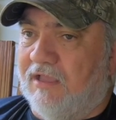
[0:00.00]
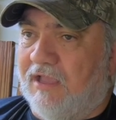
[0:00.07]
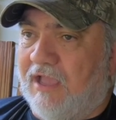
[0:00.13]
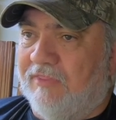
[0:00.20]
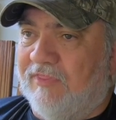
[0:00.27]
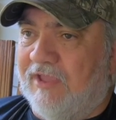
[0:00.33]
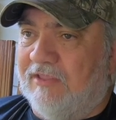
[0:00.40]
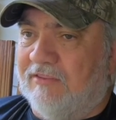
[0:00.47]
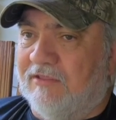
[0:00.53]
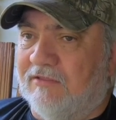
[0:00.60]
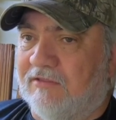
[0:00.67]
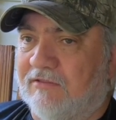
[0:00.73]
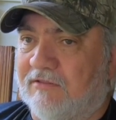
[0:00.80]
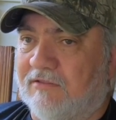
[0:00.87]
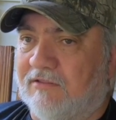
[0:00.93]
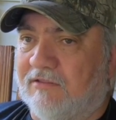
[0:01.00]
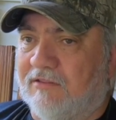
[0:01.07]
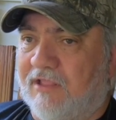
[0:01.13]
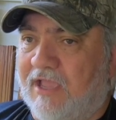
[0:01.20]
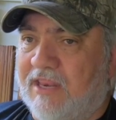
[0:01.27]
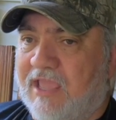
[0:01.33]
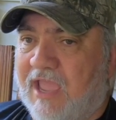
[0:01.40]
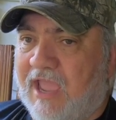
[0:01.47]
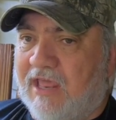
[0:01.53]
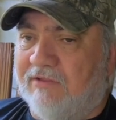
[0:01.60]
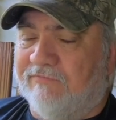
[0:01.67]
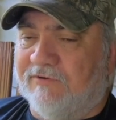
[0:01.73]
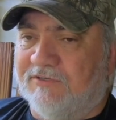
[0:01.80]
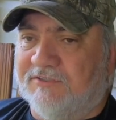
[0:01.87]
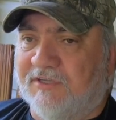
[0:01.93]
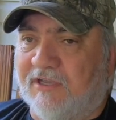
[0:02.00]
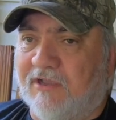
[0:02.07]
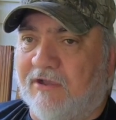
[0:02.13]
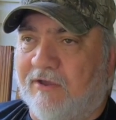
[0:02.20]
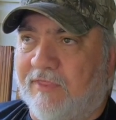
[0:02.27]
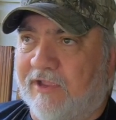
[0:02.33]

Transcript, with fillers: I think the lady had it for sale.